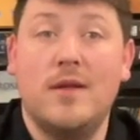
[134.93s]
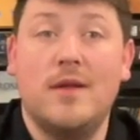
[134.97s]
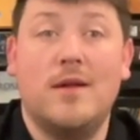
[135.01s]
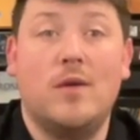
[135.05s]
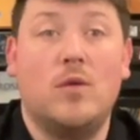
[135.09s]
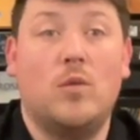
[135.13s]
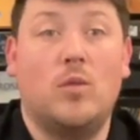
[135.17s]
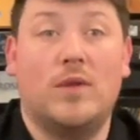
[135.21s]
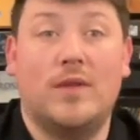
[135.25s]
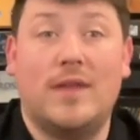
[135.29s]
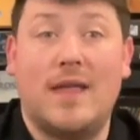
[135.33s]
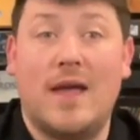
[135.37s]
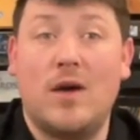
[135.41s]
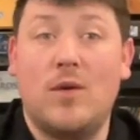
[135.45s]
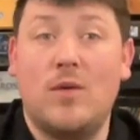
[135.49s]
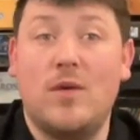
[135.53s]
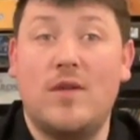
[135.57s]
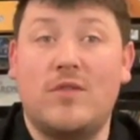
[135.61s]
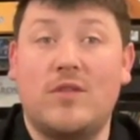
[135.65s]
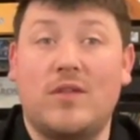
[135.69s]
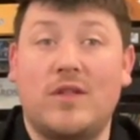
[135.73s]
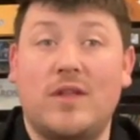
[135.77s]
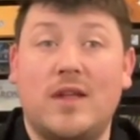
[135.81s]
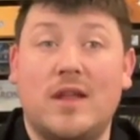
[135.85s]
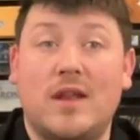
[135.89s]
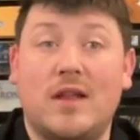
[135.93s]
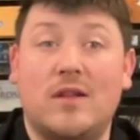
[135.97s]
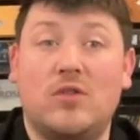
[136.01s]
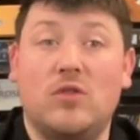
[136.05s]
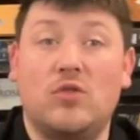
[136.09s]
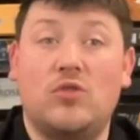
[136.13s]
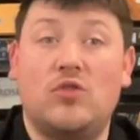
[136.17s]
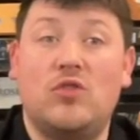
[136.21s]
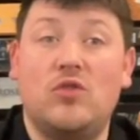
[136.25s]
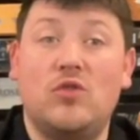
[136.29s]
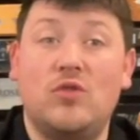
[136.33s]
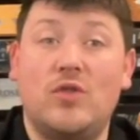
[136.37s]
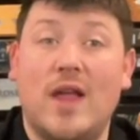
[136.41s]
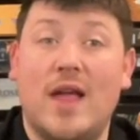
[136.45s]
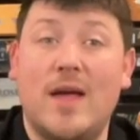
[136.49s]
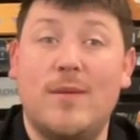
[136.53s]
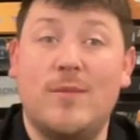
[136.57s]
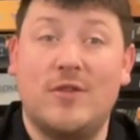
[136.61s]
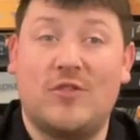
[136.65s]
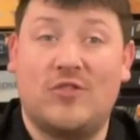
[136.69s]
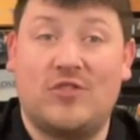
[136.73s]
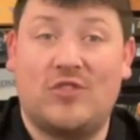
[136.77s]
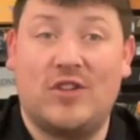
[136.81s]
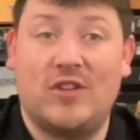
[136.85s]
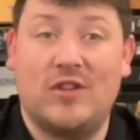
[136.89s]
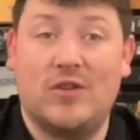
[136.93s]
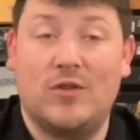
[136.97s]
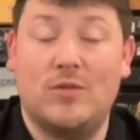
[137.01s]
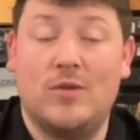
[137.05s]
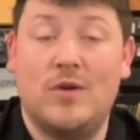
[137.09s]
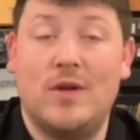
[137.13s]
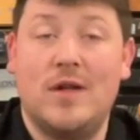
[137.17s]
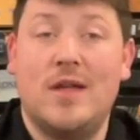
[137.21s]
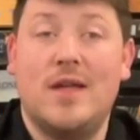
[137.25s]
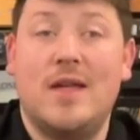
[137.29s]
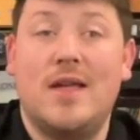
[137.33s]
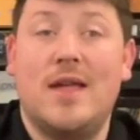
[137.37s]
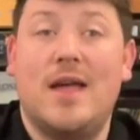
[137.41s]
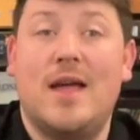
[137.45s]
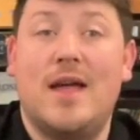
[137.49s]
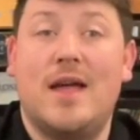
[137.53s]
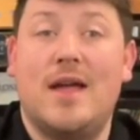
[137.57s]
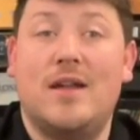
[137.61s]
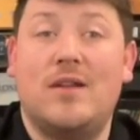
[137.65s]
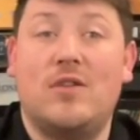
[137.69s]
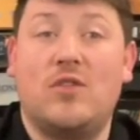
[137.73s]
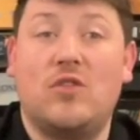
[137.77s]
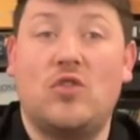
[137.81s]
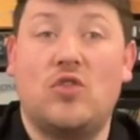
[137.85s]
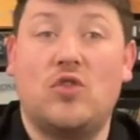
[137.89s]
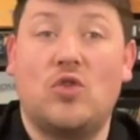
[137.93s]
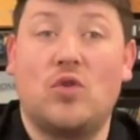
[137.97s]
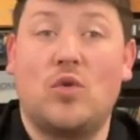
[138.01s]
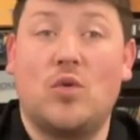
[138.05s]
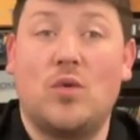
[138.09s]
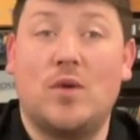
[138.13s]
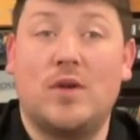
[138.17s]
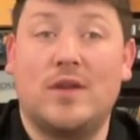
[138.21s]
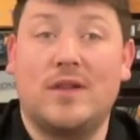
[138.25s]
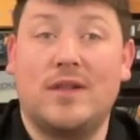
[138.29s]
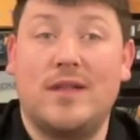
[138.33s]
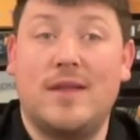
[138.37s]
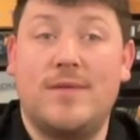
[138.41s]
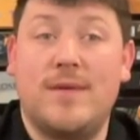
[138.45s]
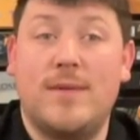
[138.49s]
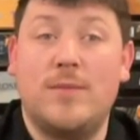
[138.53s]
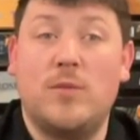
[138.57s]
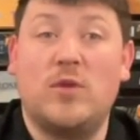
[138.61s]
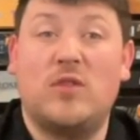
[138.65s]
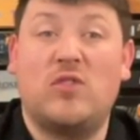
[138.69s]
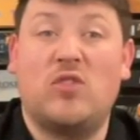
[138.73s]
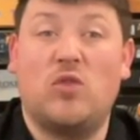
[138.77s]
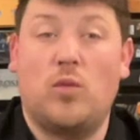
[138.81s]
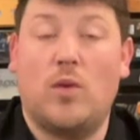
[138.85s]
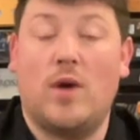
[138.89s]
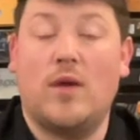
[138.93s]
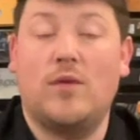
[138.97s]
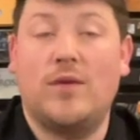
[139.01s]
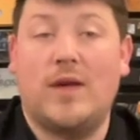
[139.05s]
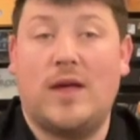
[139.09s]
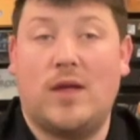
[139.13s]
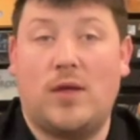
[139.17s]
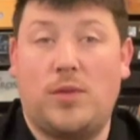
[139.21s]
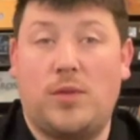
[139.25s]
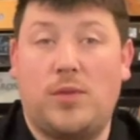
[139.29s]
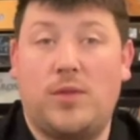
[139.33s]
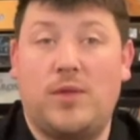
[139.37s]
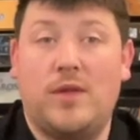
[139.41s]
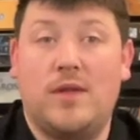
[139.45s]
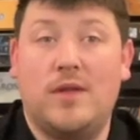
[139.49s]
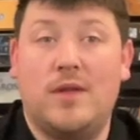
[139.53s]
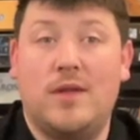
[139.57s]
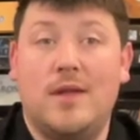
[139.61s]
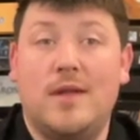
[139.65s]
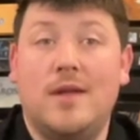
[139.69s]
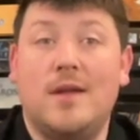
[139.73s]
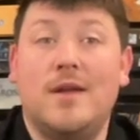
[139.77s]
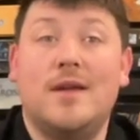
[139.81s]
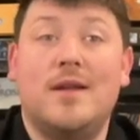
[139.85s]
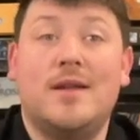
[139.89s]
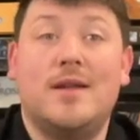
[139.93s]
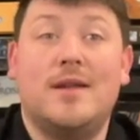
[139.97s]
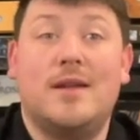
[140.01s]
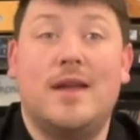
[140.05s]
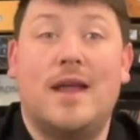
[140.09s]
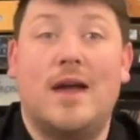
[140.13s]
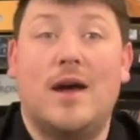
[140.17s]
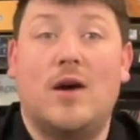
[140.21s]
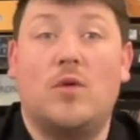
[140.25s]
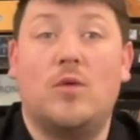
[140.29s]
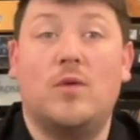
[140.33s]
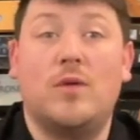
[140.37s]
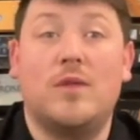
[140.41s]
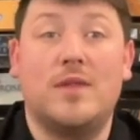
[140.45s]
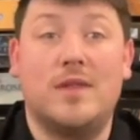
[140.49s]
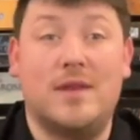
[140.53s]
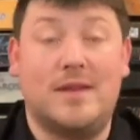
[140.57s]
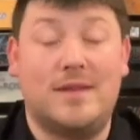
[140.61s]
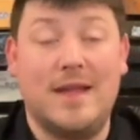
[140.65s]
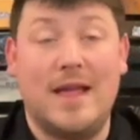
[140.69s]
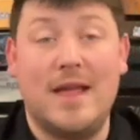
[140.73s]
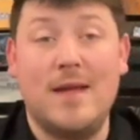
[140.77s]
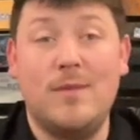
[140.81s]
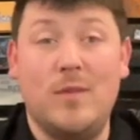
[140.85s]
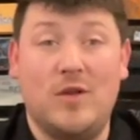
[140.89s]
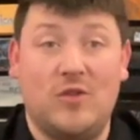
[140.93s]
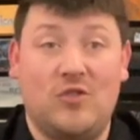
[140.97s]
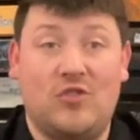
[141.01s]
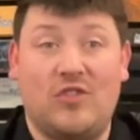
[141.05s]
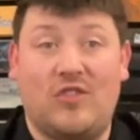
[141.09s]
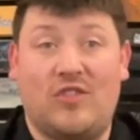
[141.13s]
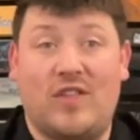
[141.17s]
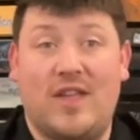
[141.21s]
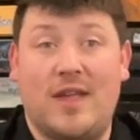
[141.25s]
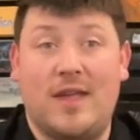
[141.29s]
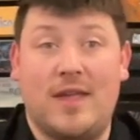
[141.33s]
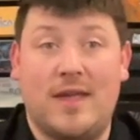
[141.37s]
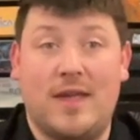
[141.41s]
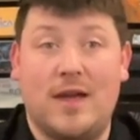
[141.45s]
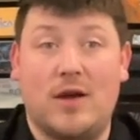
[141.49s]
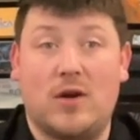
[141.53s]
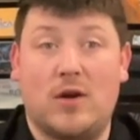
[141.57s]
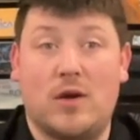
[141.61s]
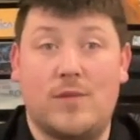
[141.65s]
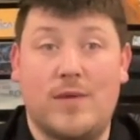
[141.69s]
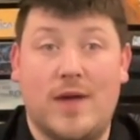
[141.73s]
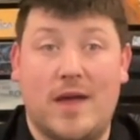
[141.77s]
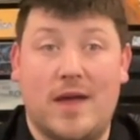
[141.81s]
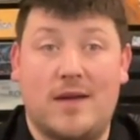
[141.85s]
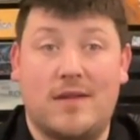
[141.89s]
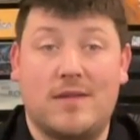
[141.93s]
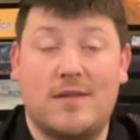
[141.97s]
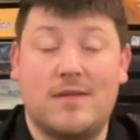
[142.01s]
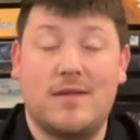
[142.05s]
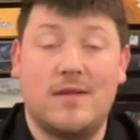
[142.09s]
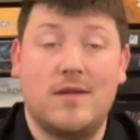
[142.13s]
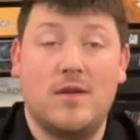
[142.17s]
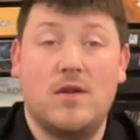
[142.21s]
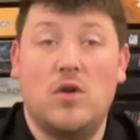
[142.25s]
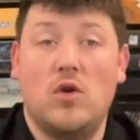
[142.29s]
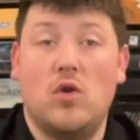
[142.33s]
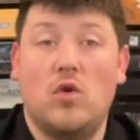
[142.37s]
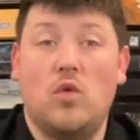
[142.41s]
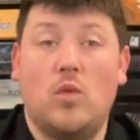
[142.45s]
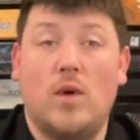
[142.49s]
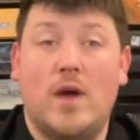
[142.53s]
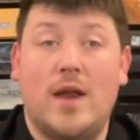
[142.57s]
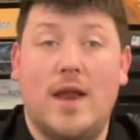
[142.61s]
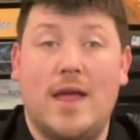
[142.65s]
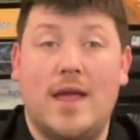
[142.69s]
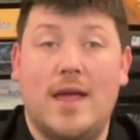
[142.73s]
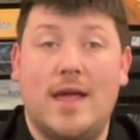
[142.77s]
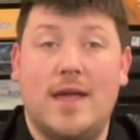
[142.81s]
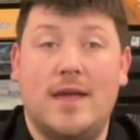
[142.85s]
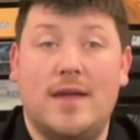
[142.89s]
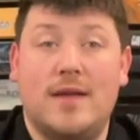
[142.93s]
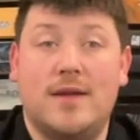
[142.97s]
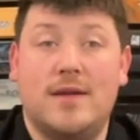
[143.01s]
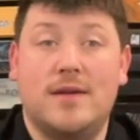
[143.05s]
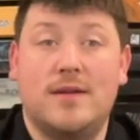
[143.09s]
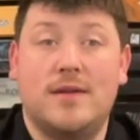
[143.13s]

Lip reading: well, now he's only going to do 2 damage to you, and you're going to leave him with 12 health. Now, the damage is taken care of as when a